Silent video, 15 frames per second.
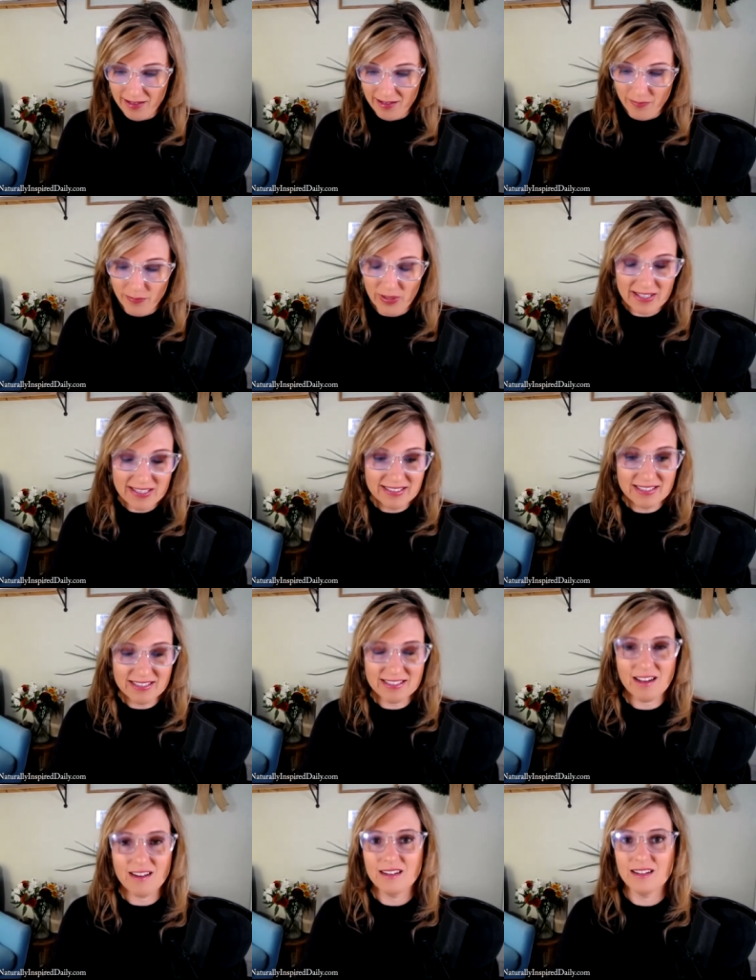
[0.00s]
places
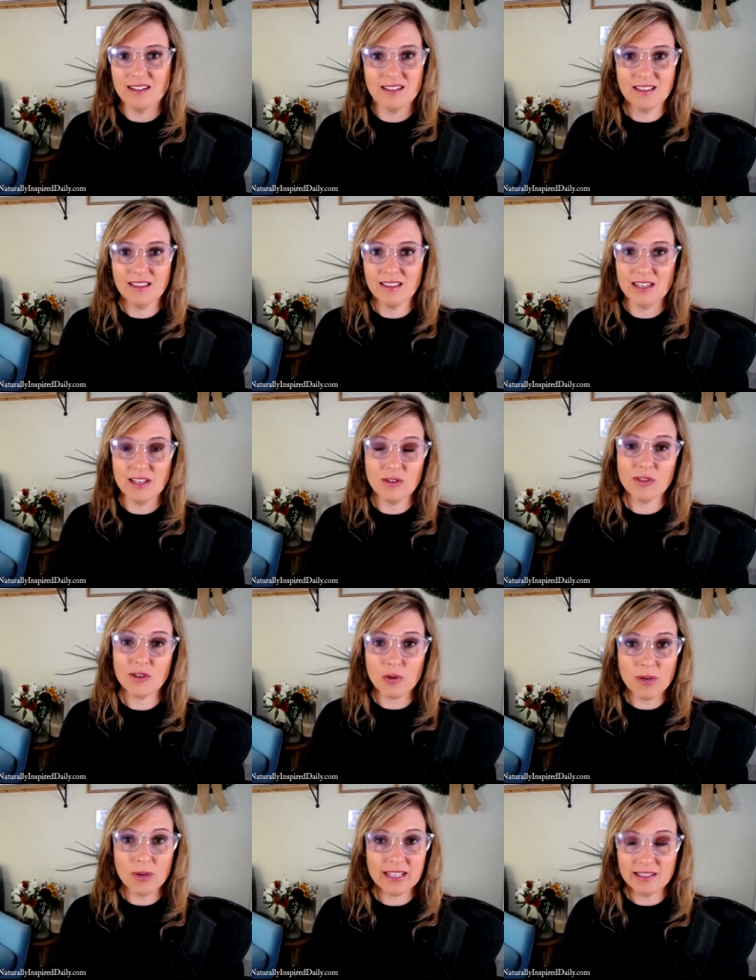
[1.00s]
are, you know, they're
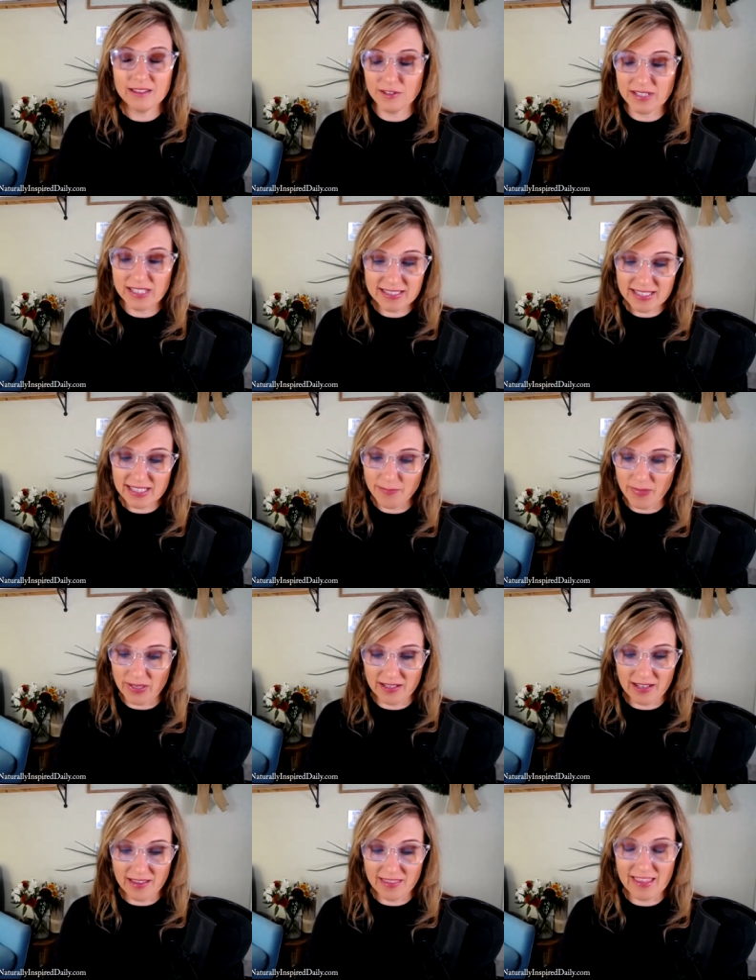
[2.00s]
quick and they're easy,
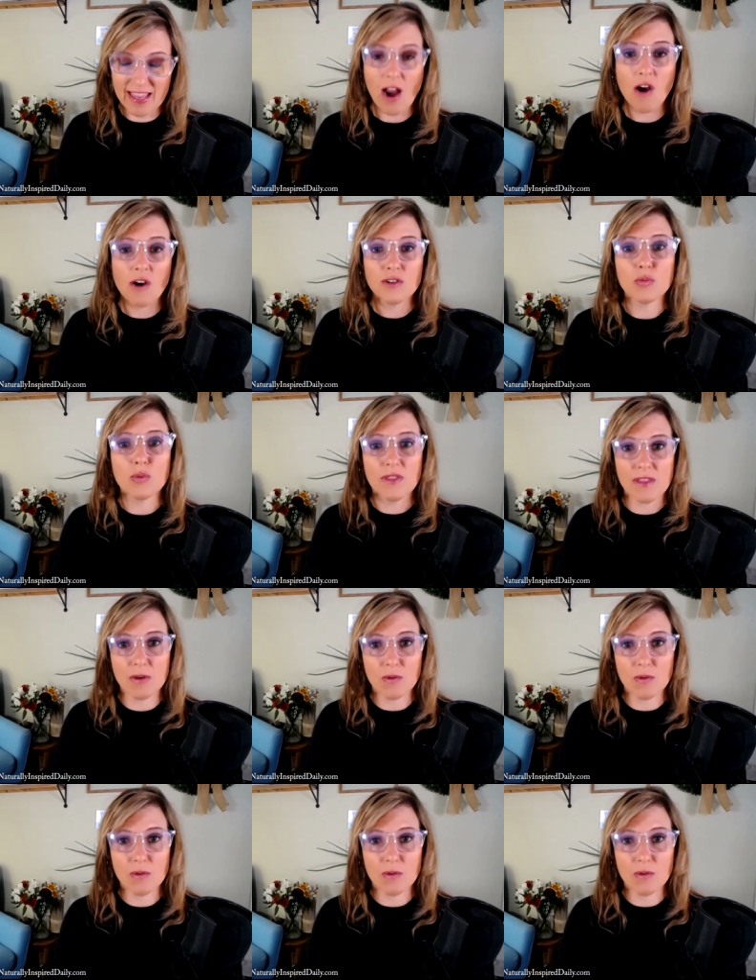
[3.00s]
but they aren't without